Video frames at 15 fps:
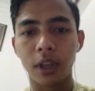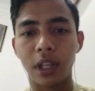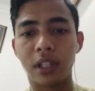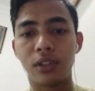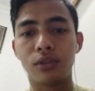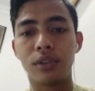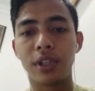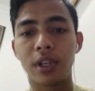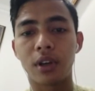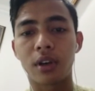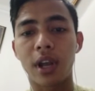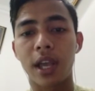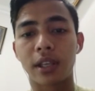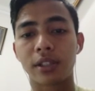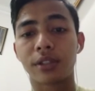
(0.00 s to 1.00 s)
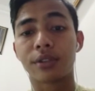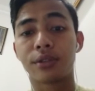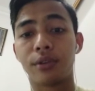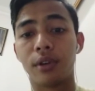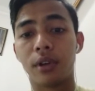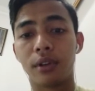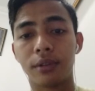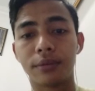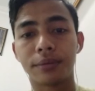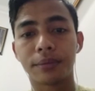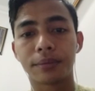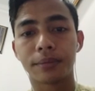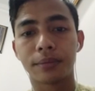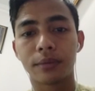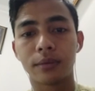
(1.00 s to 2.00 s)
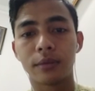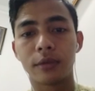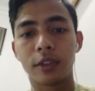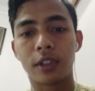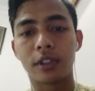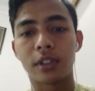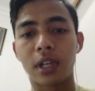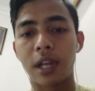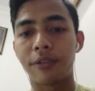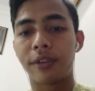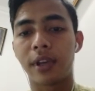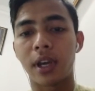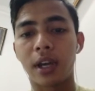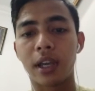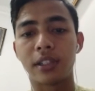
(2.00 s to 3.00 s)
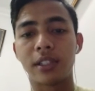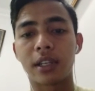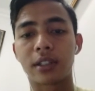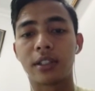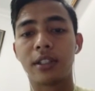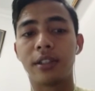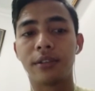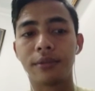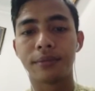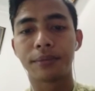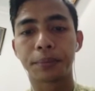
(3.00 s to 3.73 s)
in junior high school in Salafia, exactly.